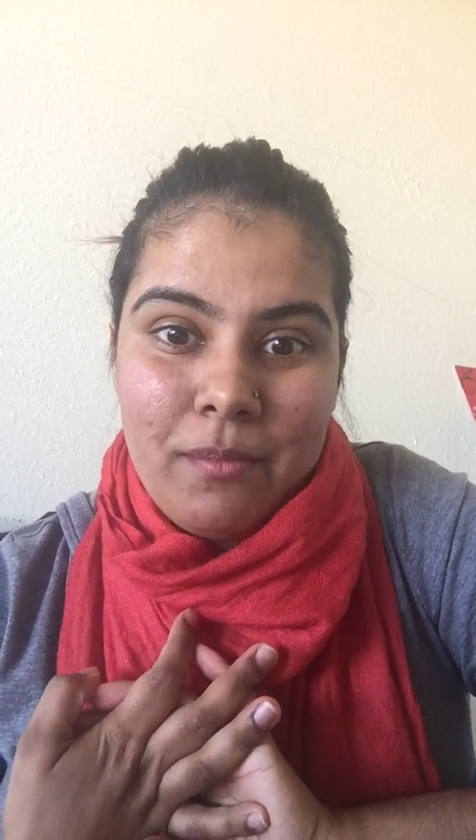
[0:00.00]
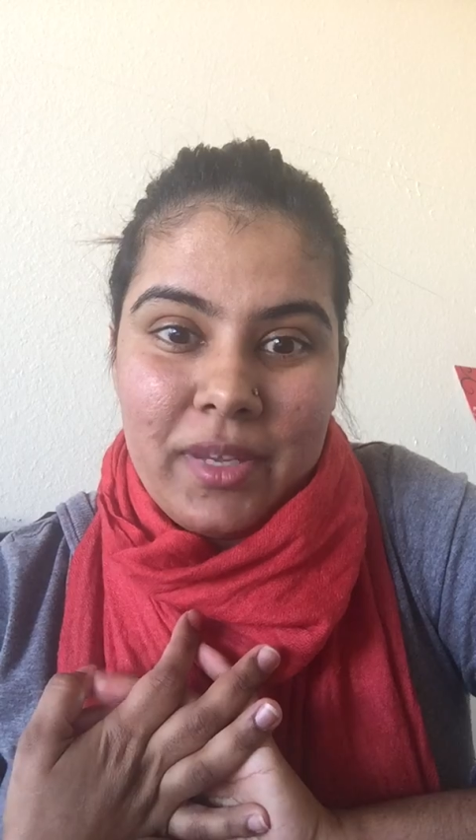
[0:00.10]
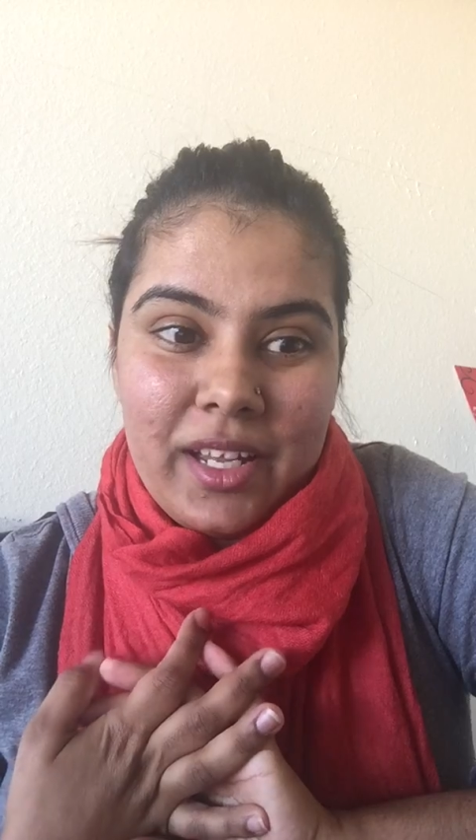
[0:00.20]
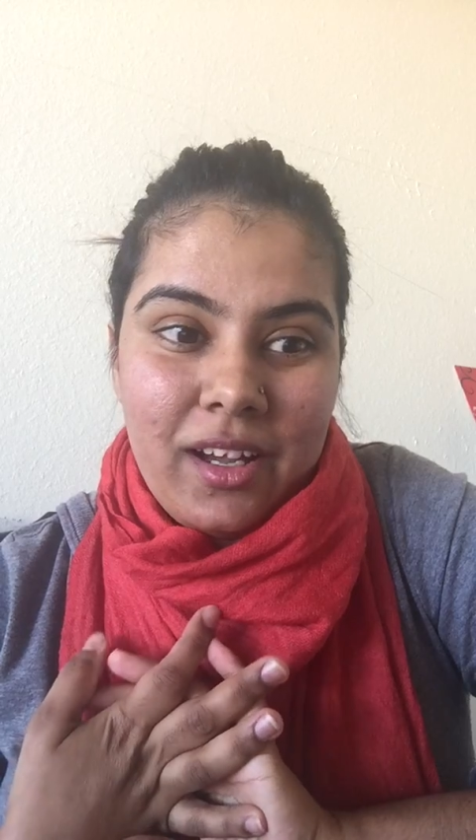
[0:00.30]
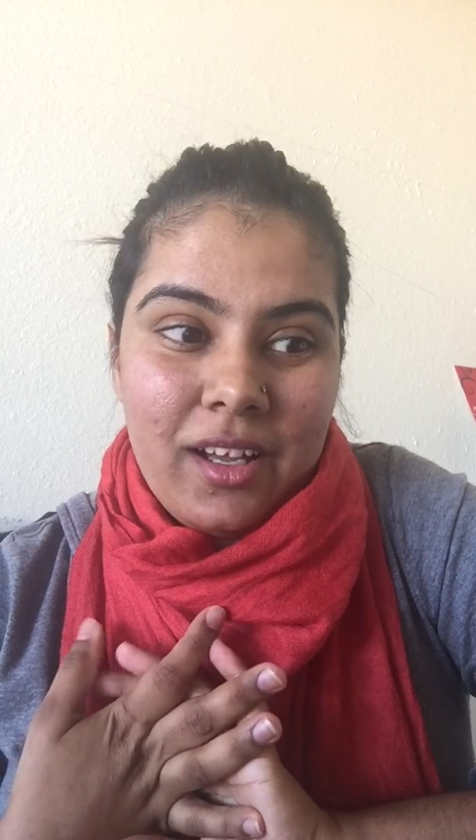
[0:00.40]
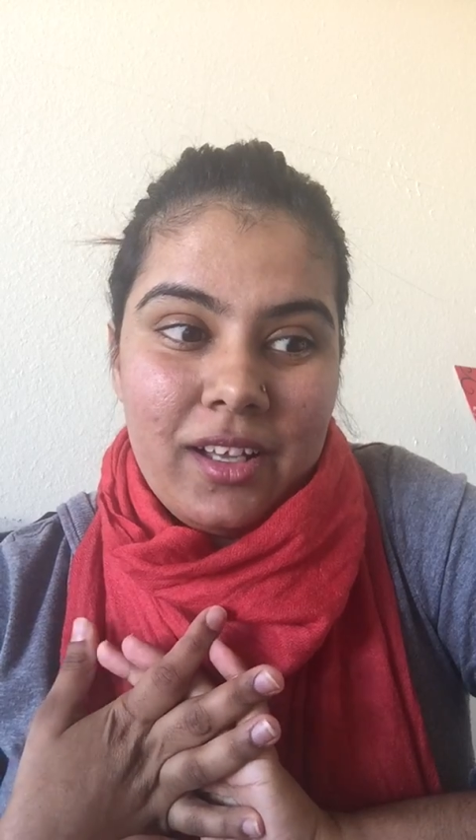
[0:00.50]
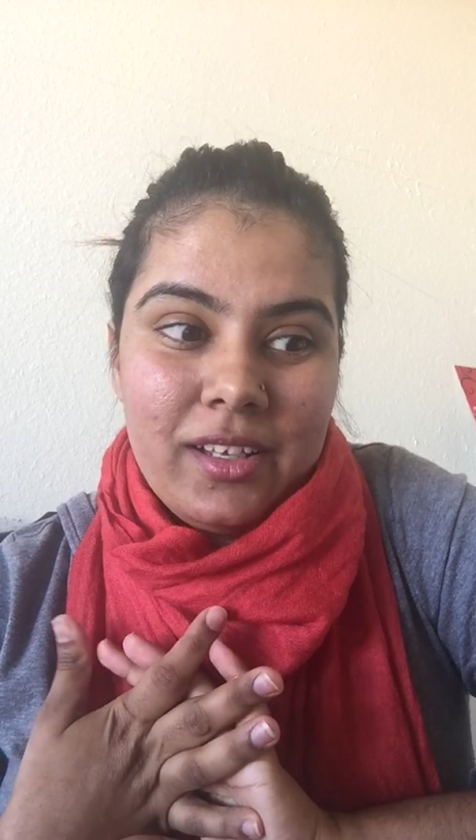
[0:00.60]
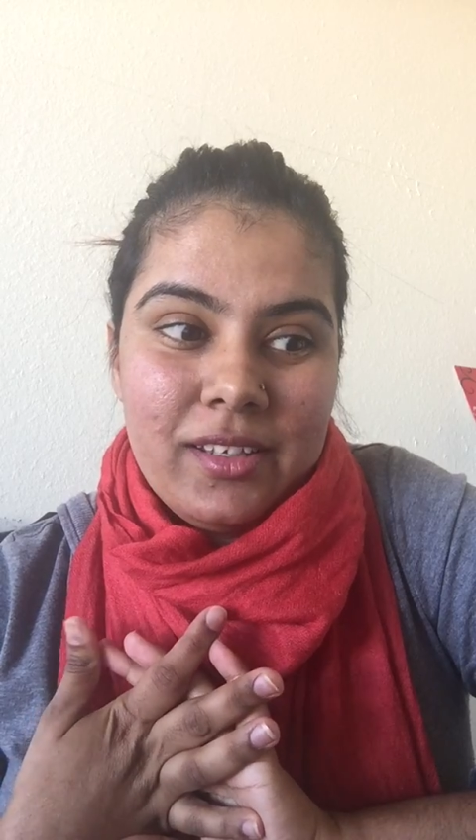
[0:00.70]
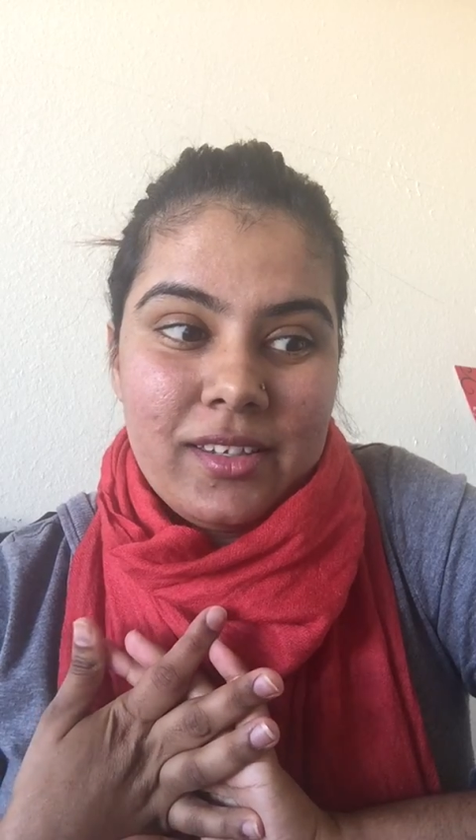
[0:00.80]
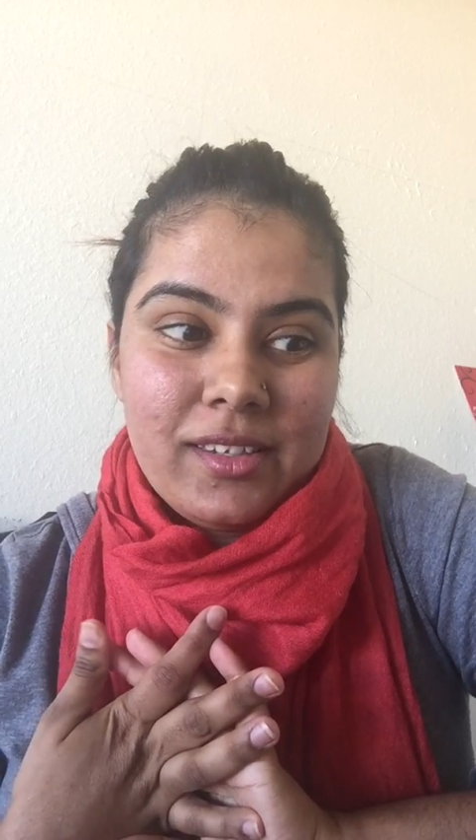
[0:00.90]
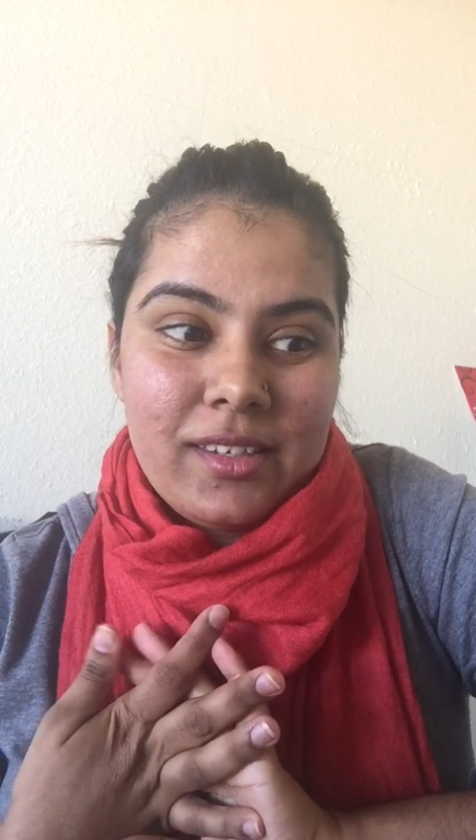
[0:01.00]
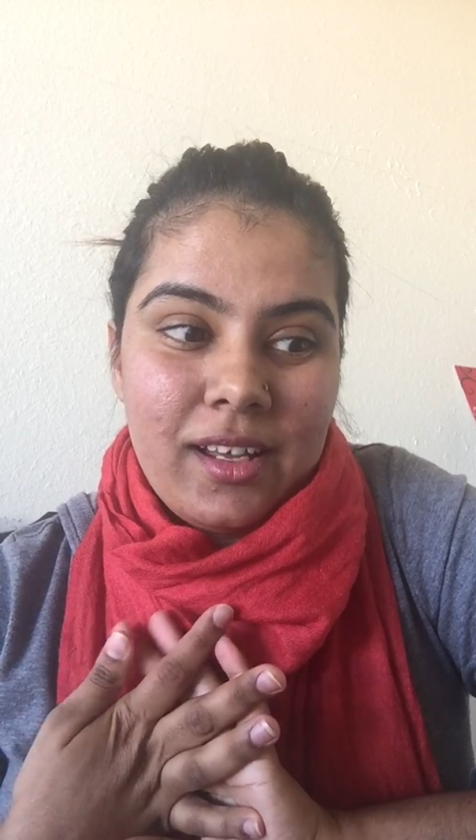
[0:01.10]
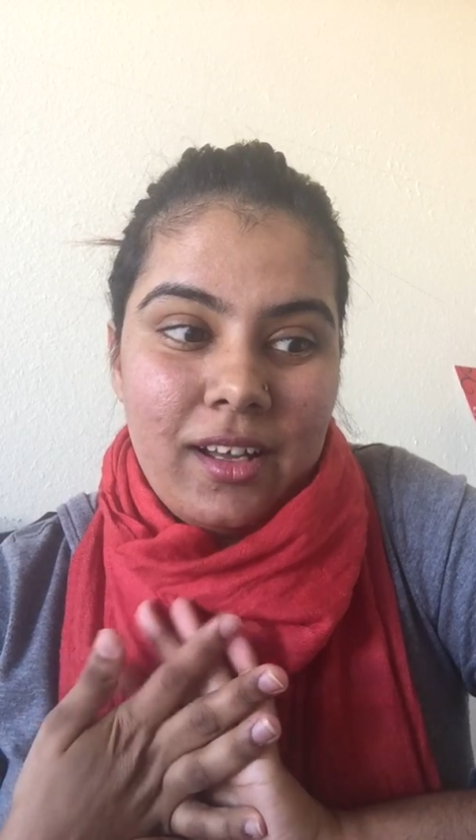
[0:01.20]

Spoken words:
because